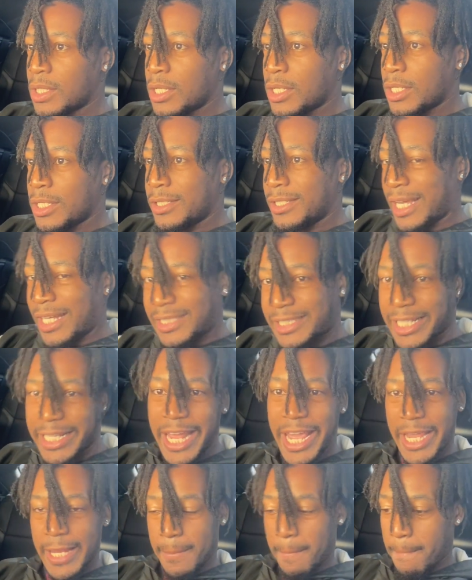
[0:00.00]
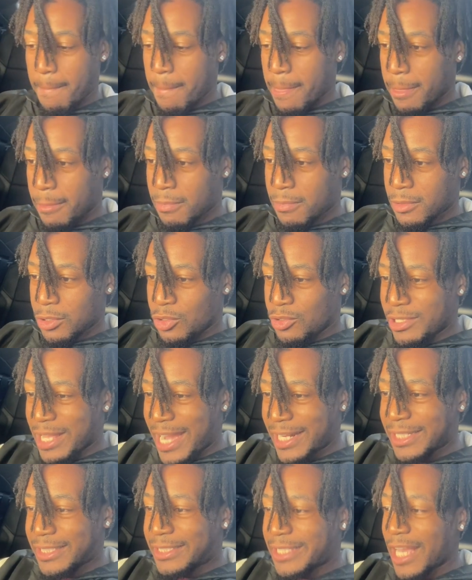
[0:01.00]
yesterday,
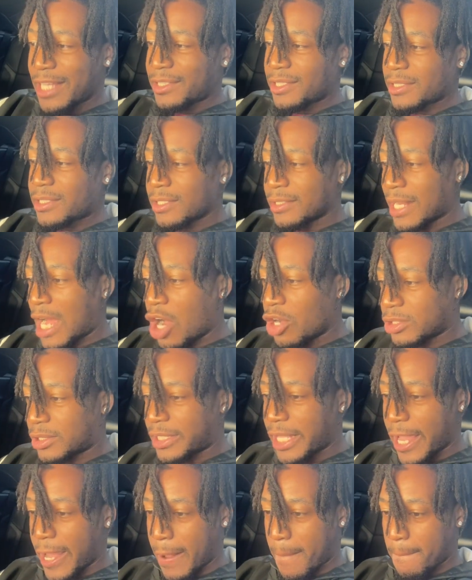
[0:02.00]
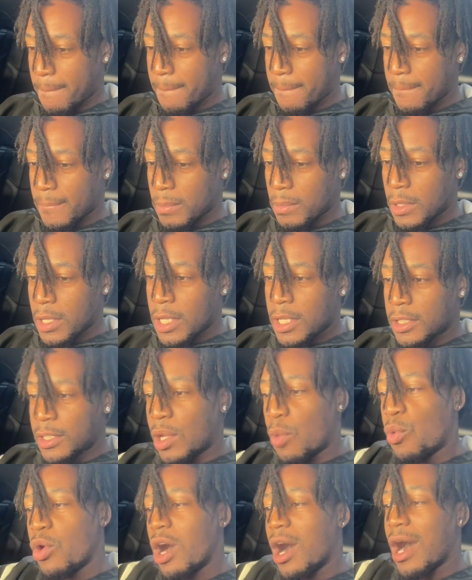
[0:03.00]
United States just announced that they
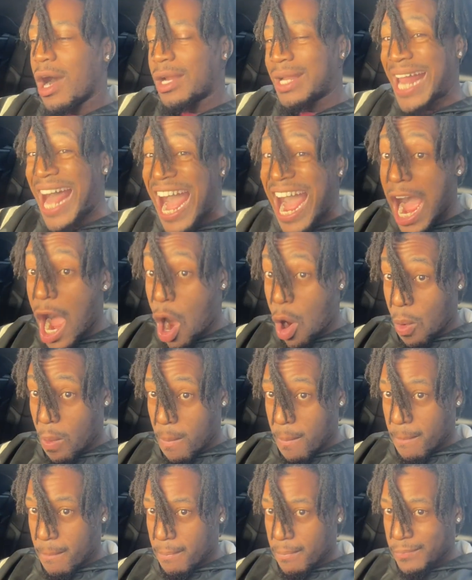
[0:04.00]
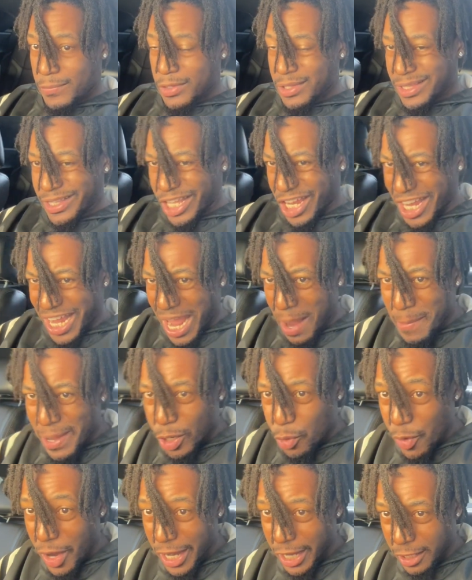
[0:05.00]
will allow the
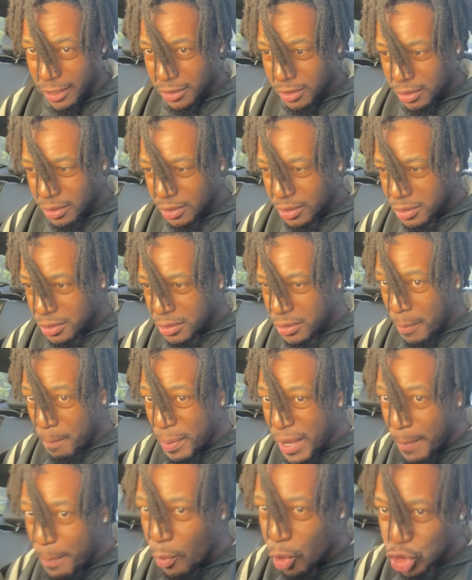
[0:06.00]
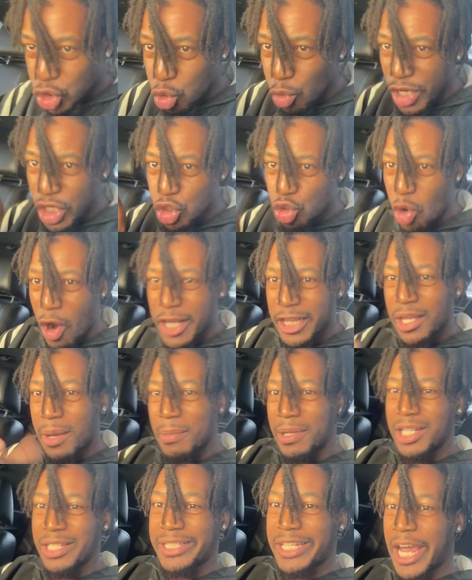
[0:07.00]
immigrant people to enjoy the
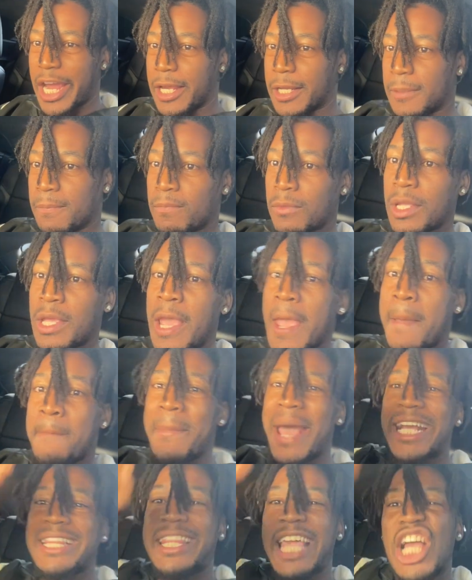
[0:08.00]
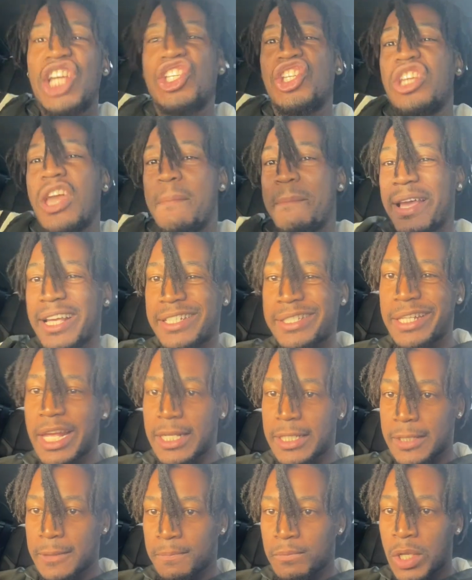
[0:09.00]
military. Make that shit make
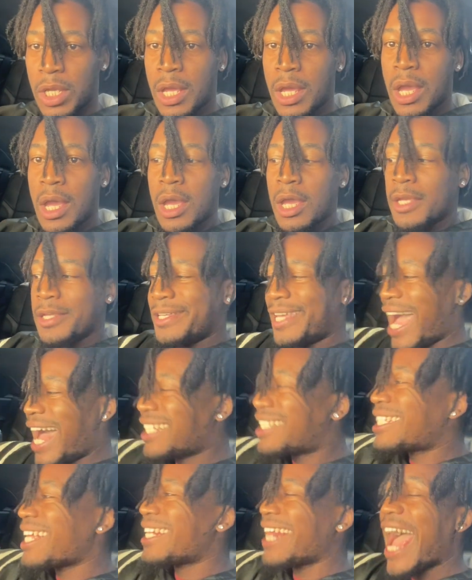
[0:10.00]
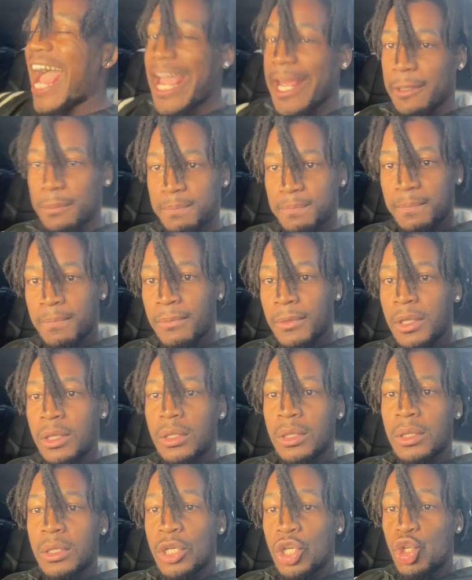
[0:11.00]
sense. Yesterday,
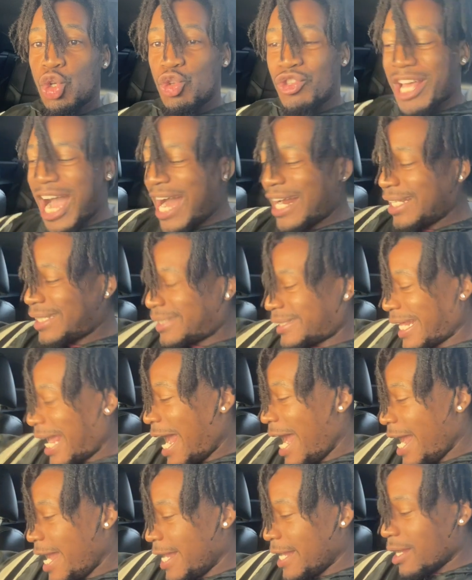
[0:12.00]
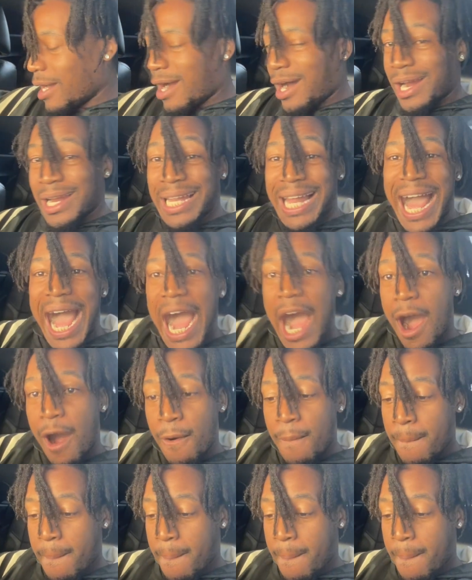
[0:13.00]
United States allow